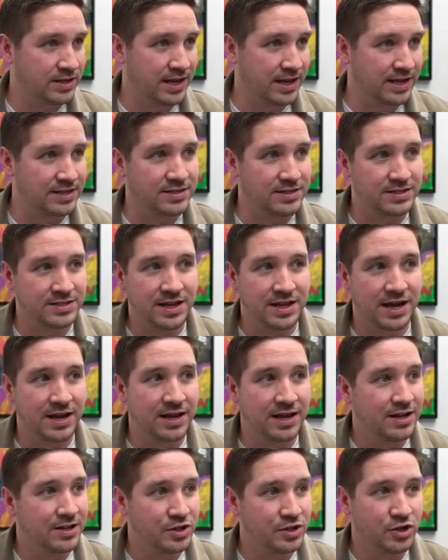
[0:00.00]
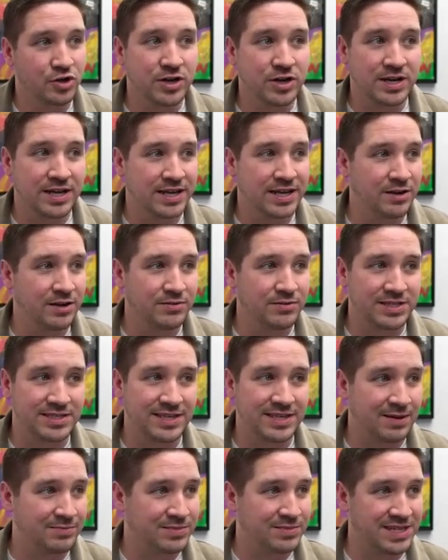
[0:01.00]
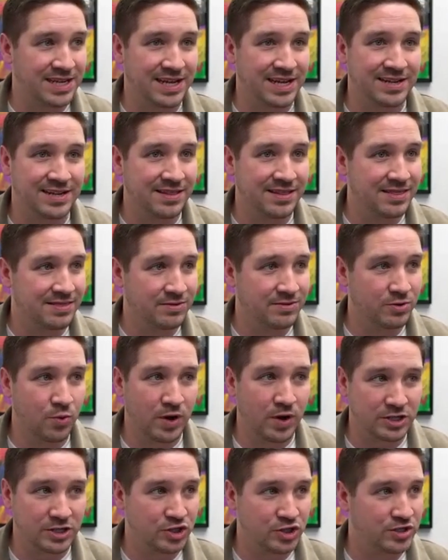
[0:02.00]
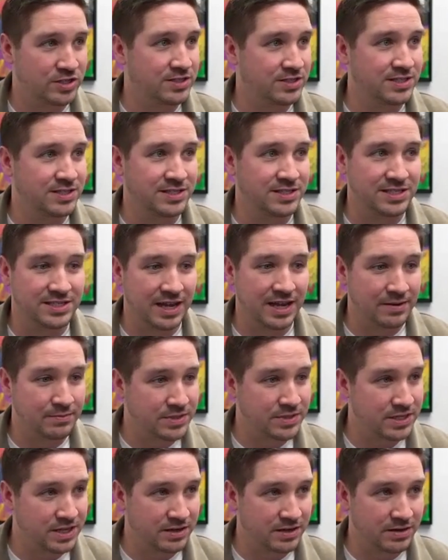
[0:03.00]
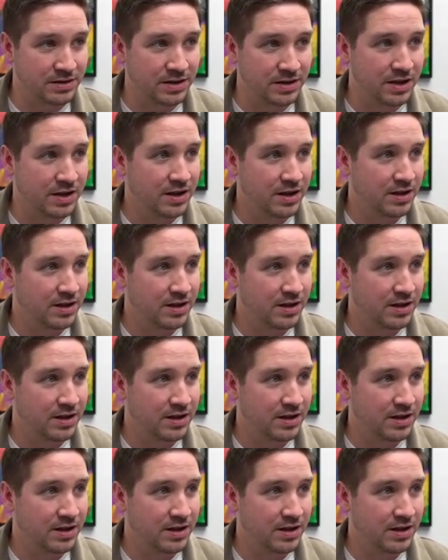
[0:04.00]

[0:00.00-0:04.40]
Like, it's not, you're going to hear the same 10 questions, the same 10